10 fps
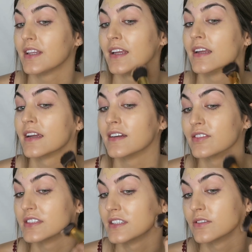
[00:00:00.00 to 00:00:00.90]
thing
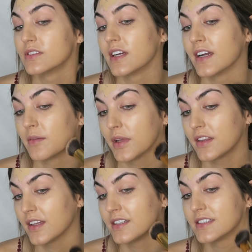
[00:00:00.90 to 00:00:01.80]
every single time, like
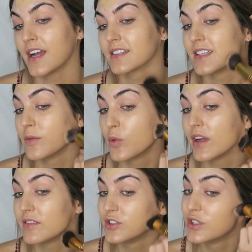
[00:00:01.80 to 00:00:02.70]
the exact same
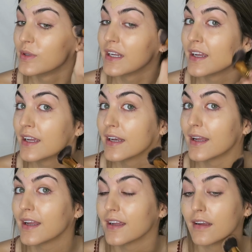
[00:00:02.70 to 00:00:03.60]
way of doing it
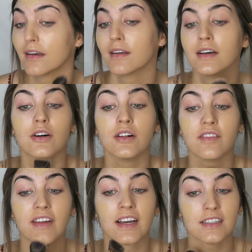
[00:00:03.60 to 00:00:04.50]
and all of
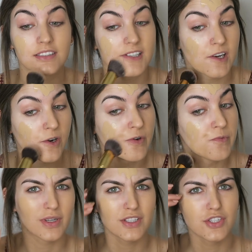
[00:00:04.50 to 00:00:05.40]
that. So I
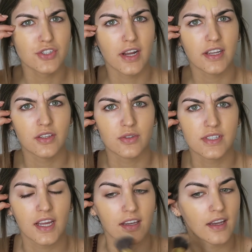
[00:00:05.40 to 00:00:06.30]
wanted to try a new
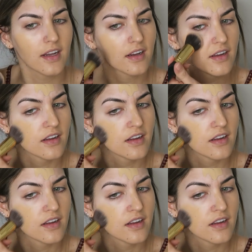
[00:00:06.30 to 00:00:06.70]
technique.